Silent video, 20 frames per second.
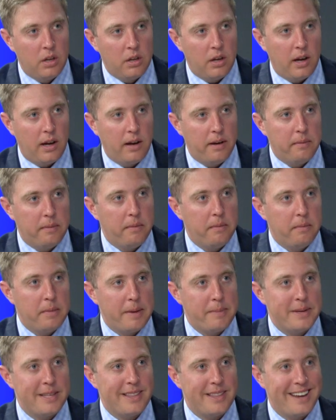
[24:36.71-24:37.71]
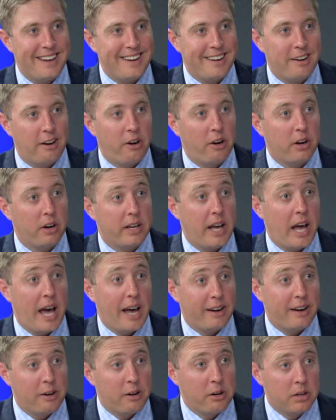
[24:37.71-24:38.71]
um, maybe they are a
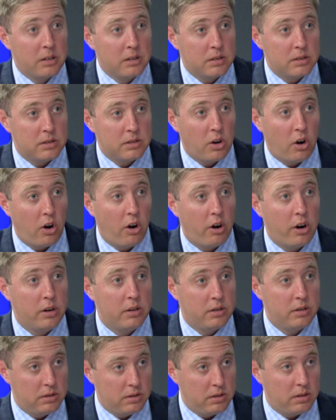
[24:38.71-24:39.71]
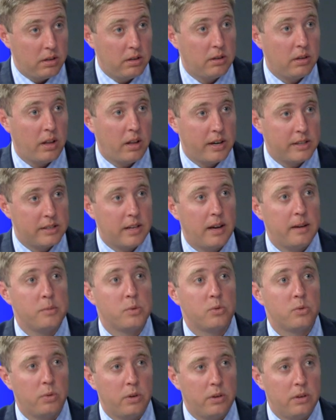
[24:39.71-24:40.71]
gagger. It's hard. A lot of
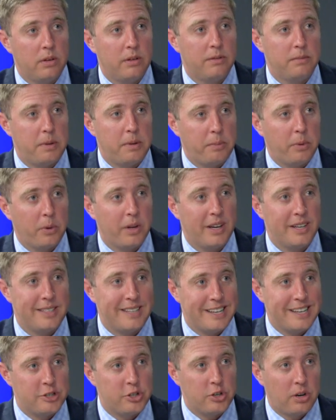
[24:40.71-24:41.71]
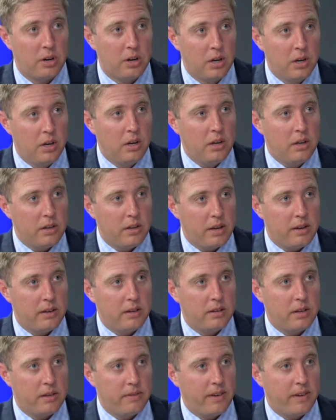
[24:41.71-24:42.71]
times when people get a denture,
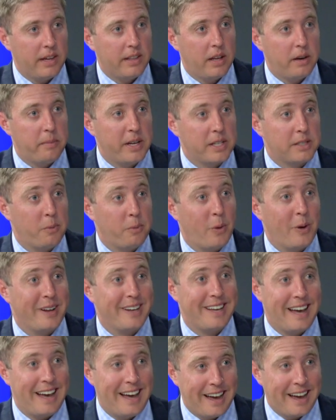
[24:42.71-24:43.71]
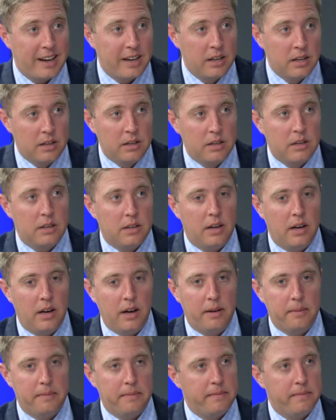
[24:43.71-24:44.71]
they, they find oh, that it oh, makes yeah. them want to gag.
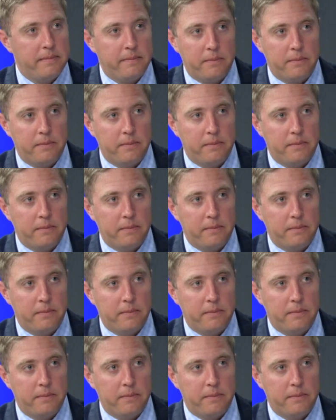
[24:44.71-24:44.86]
Um,